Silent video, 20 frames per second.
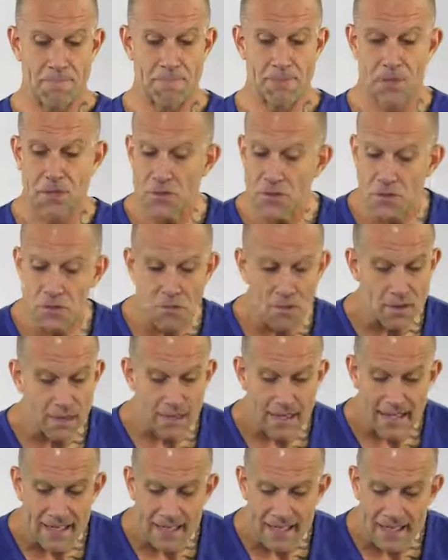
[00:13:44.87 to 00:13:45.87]
to
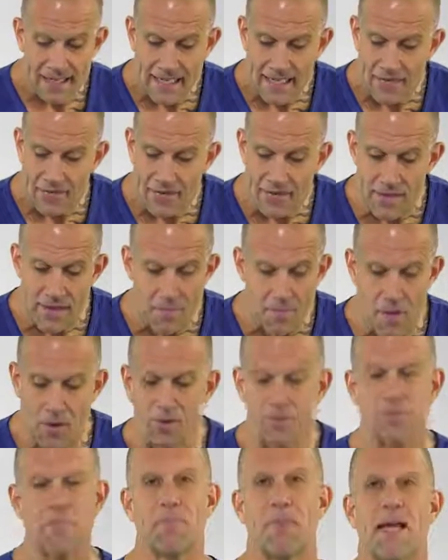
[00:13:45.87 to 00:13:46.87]
even the
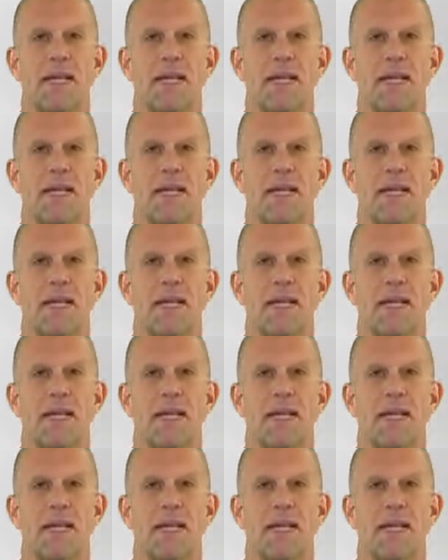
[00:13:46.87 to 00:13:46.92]
most